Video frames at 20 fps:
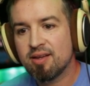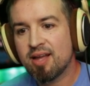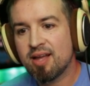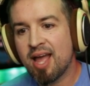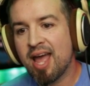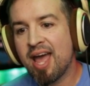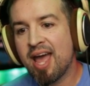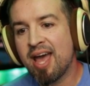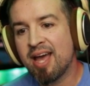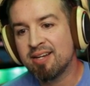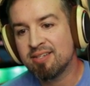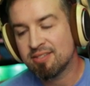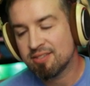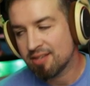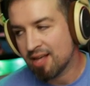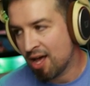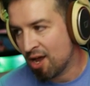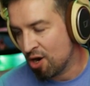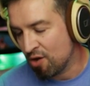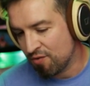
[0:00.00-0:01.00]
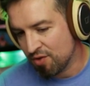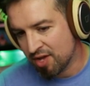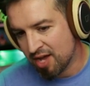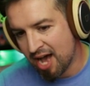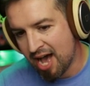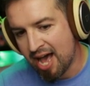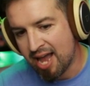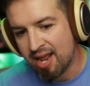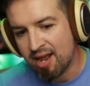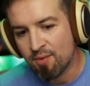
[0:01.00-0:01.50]
And I don't know if you
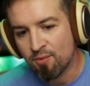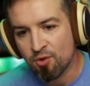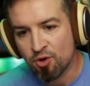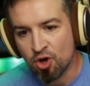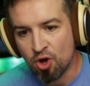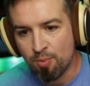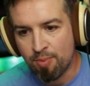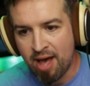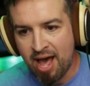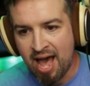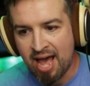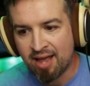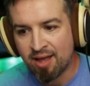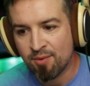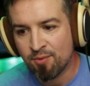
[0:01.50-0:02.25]
caught it. We'll go back.